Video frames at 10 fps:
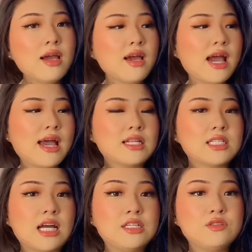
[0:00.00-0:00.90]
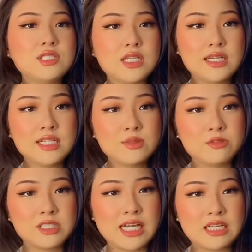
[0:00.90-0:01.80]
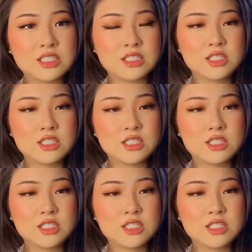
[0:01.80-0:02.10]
And I use a heat protection